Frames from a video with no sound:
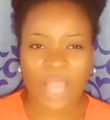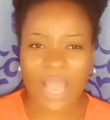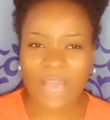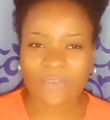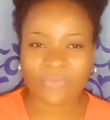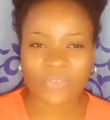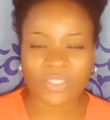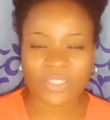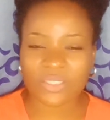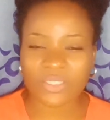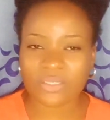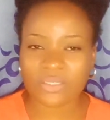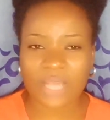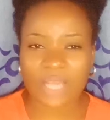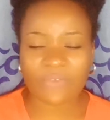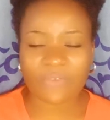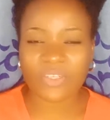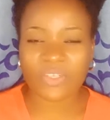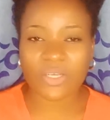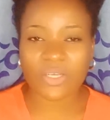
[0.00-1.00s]
having
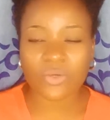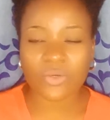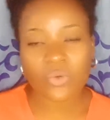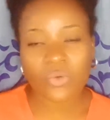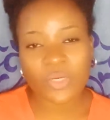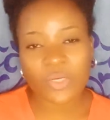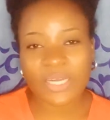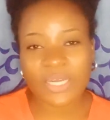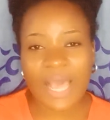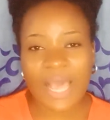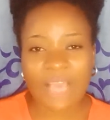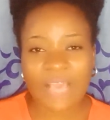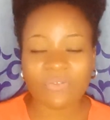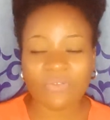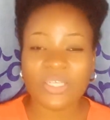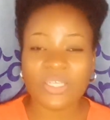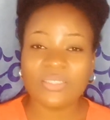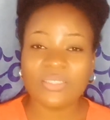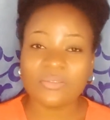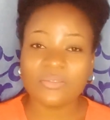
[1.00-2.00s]
a good life.